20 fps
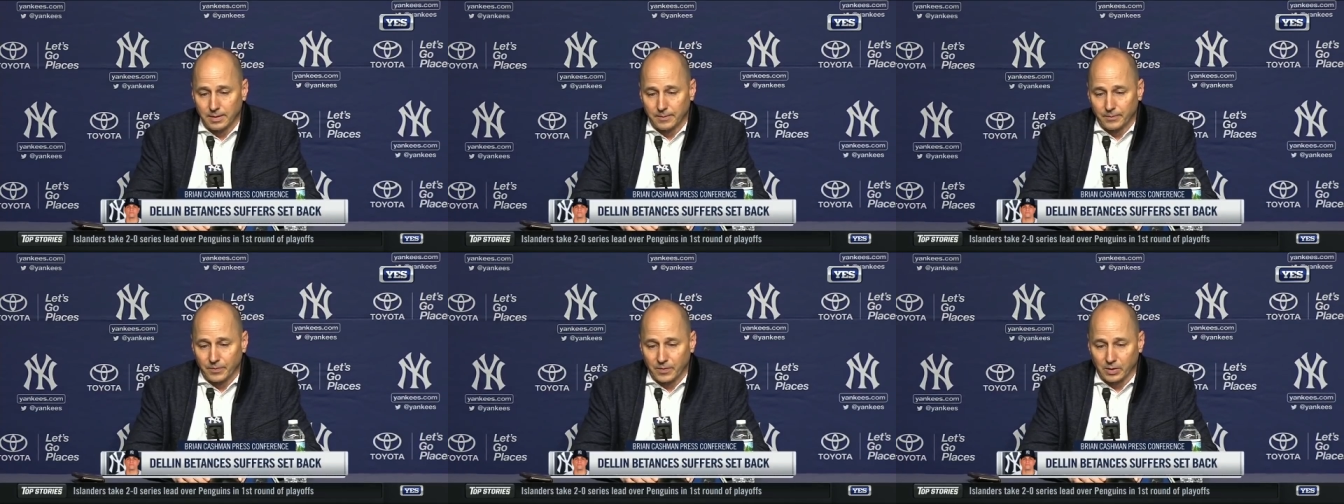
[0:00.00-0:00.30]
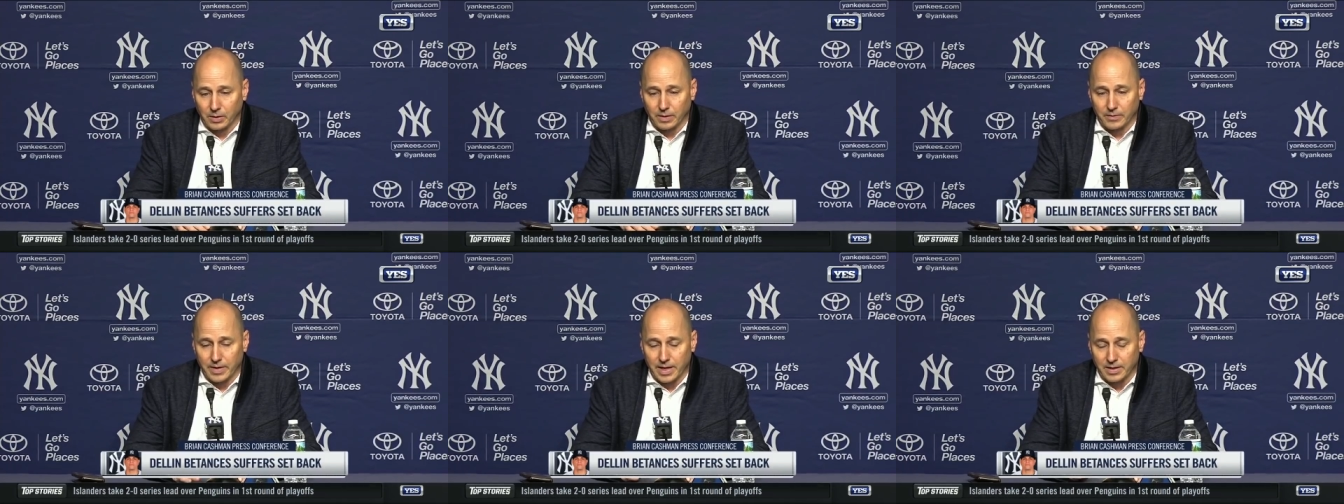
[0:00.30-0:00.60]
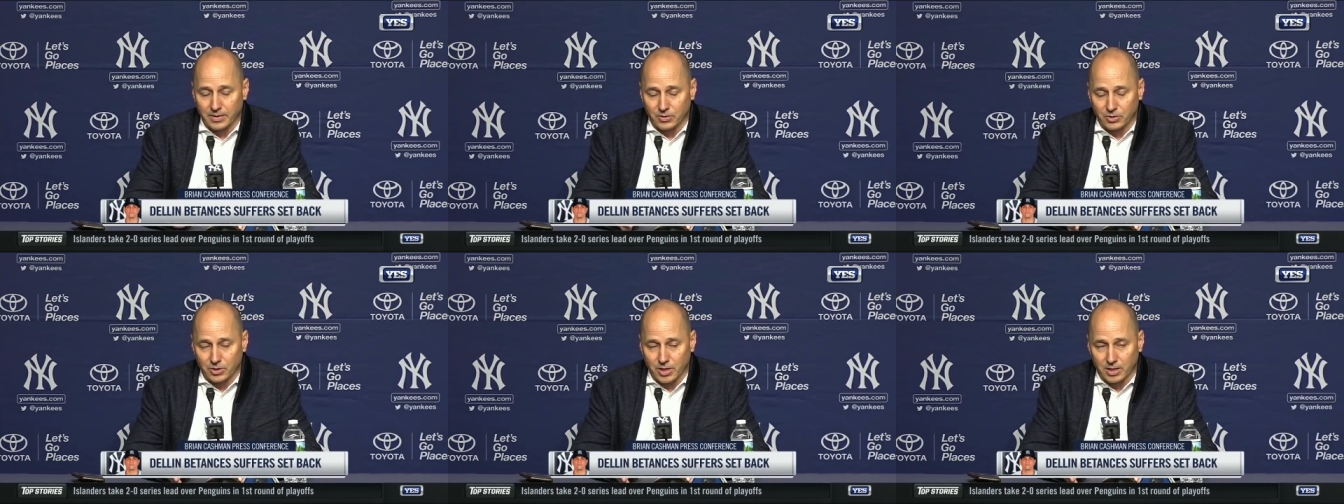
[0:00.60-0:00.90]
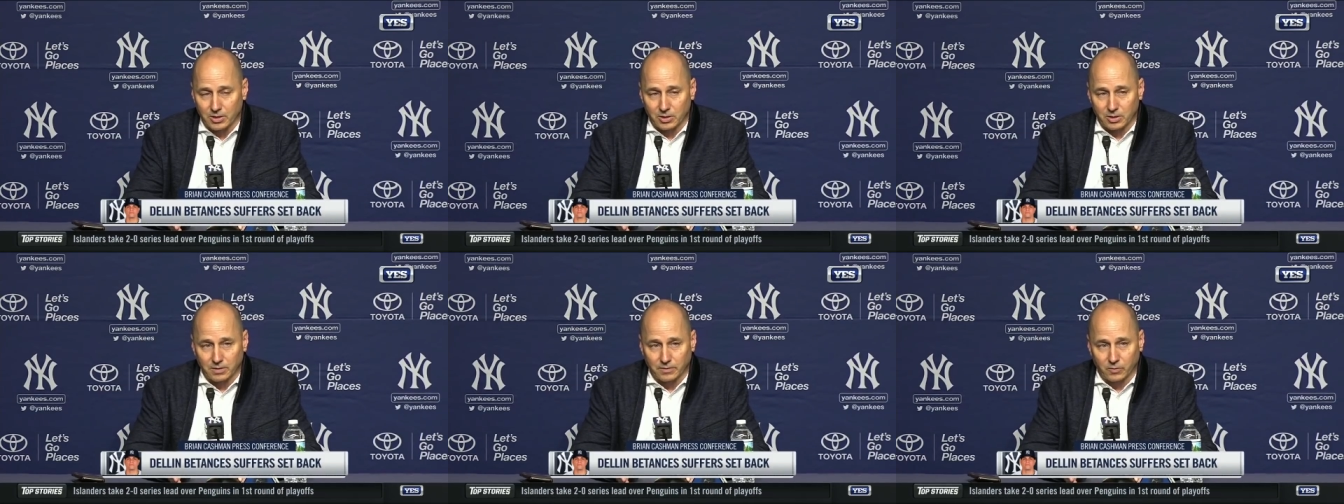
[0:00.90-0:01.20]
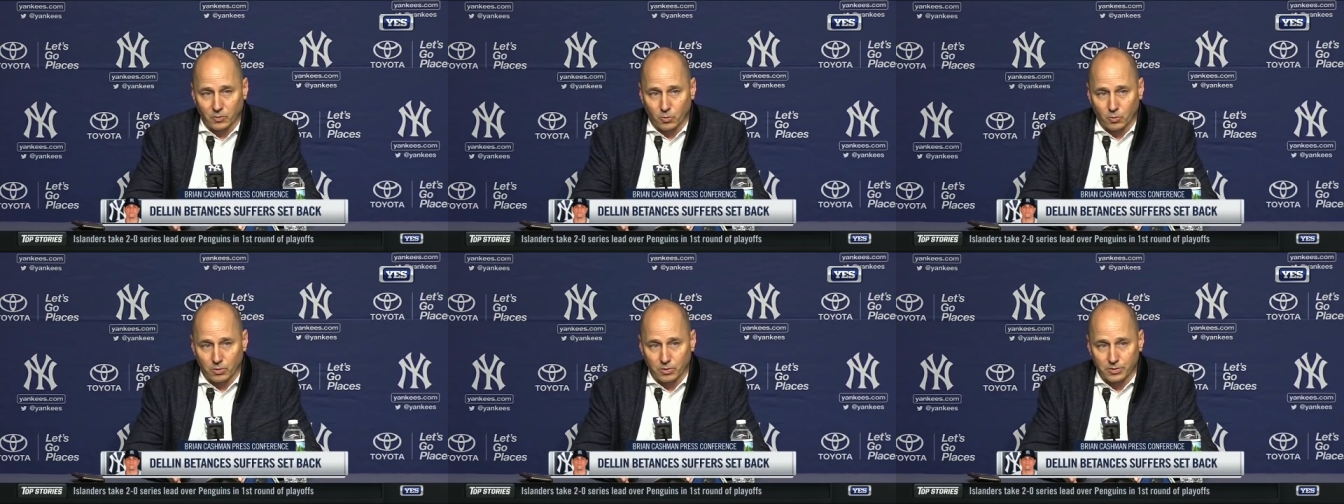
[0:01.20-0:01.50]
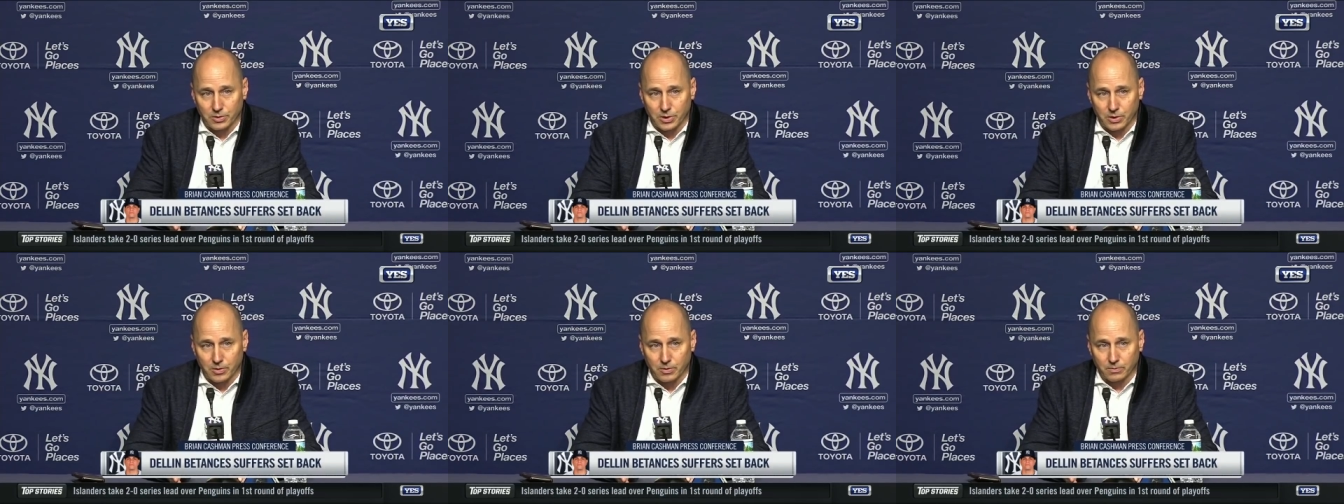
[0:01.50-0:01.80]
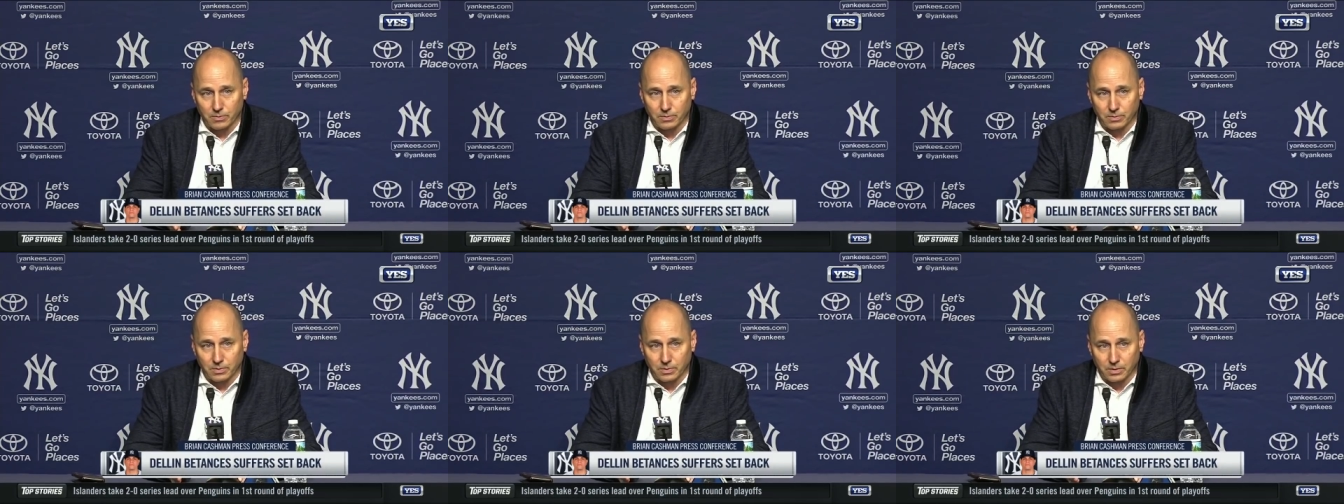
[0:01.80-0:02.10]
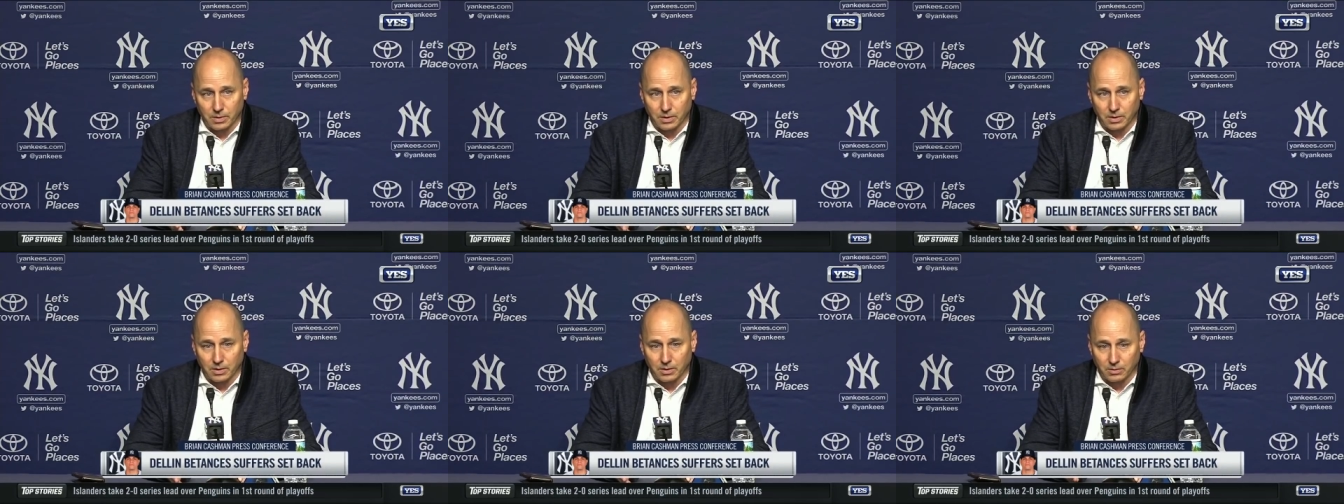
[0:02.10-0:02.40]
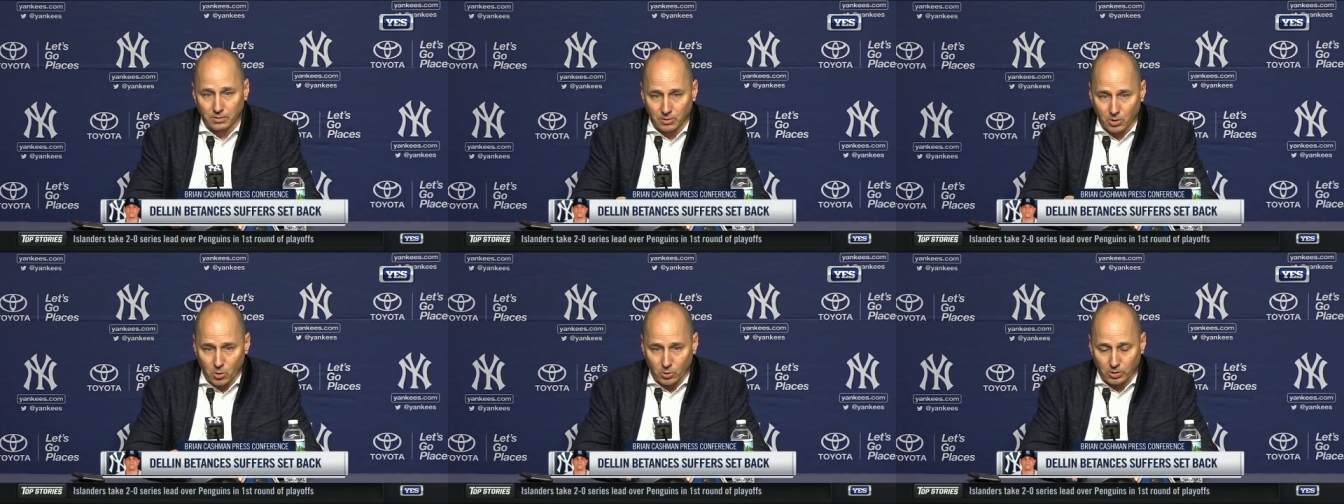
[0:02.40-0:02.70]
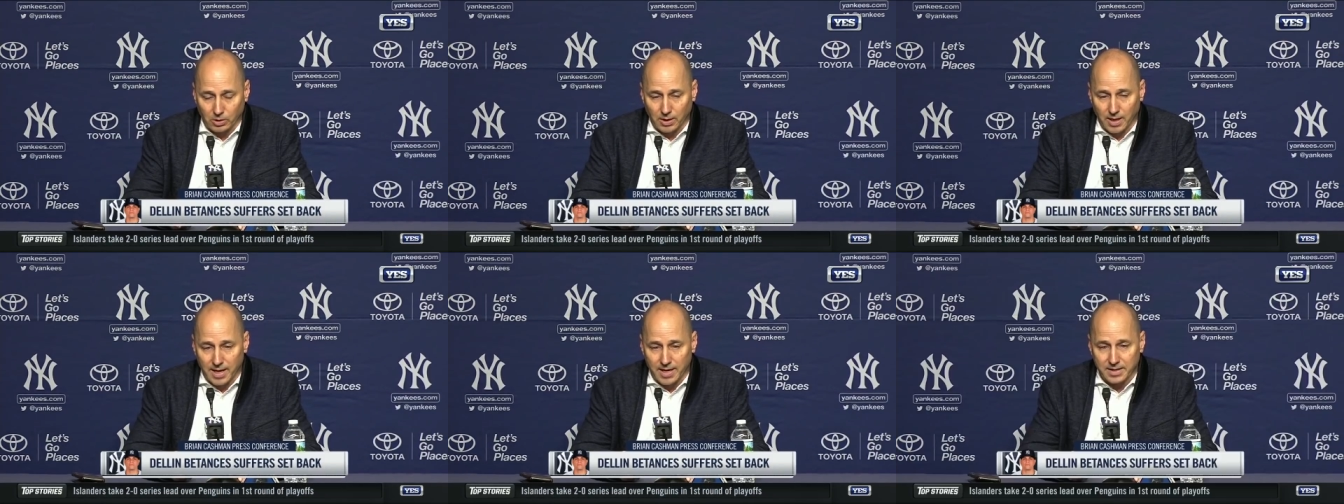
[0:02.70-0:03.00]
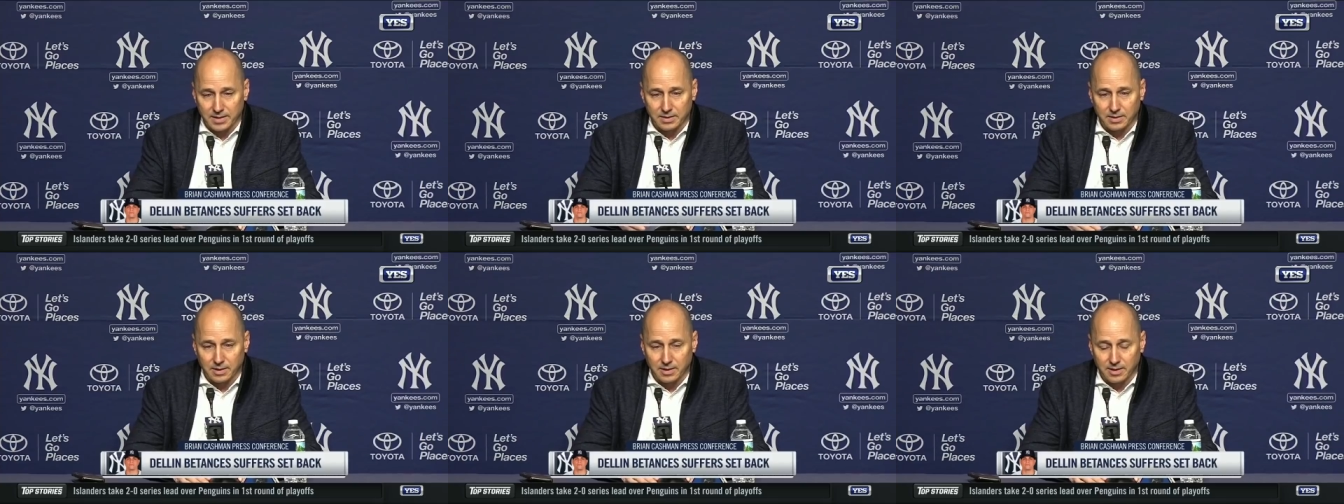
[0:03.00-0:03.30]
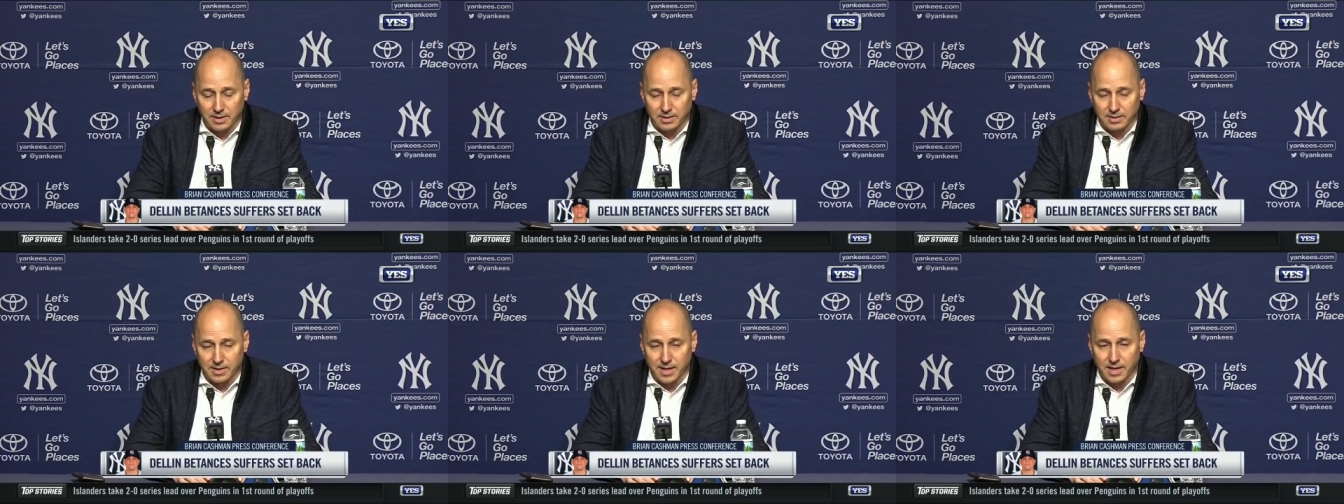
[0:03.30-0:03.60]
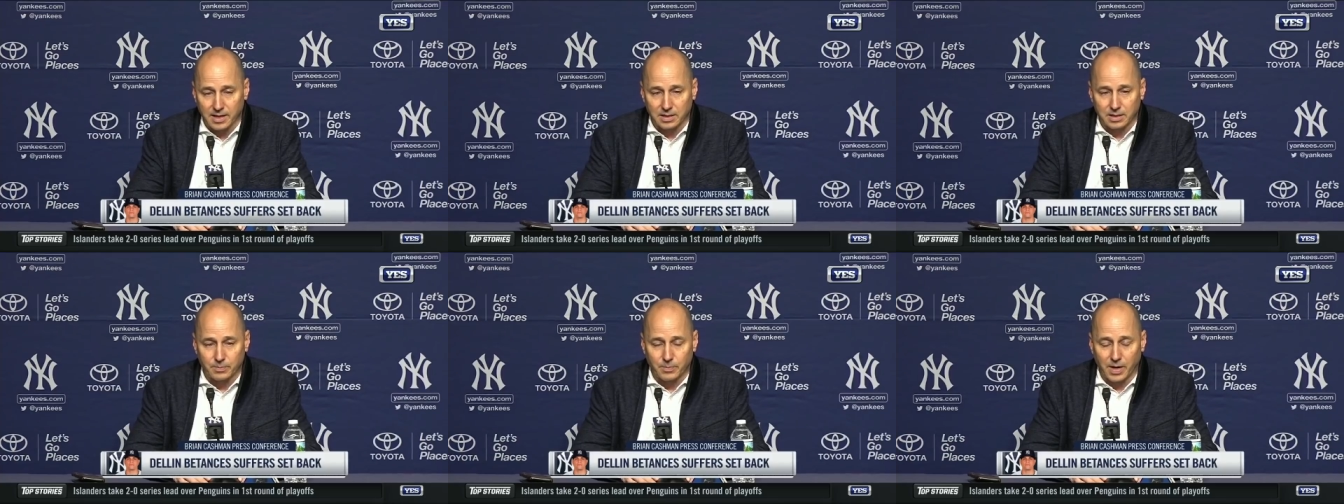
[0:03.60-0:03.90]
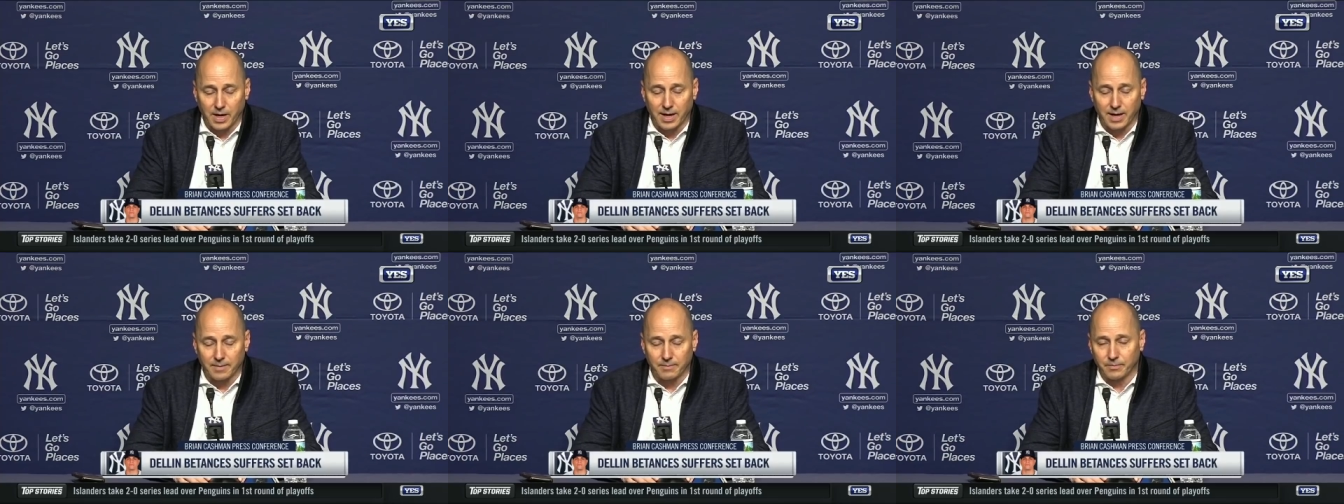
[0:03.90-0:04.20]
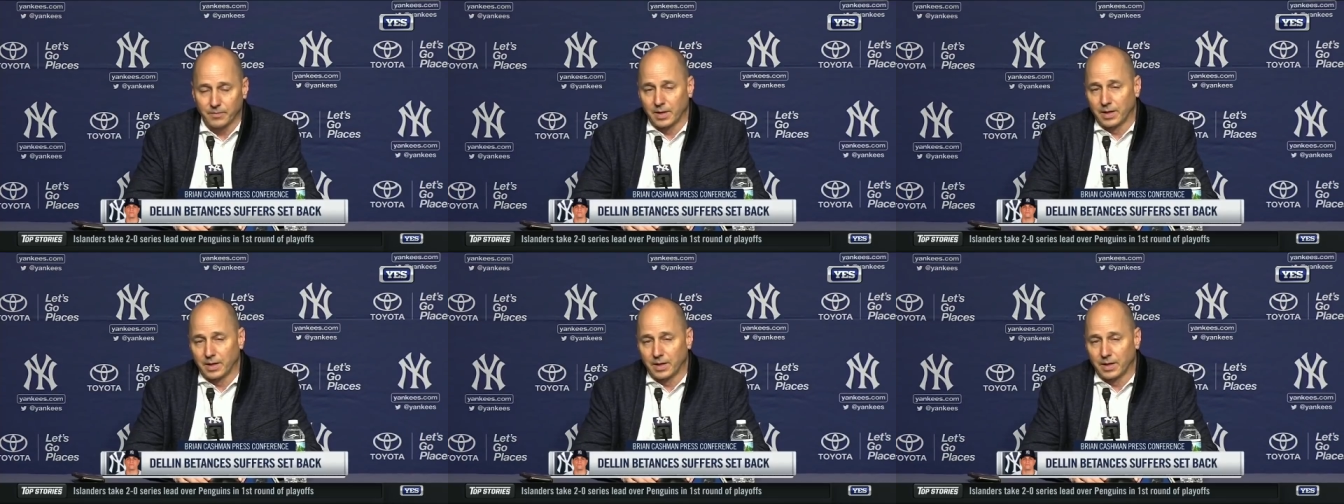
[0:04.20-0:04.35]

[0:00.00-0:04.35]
he'll have that injection of cortisone uh, localized to the exact spot.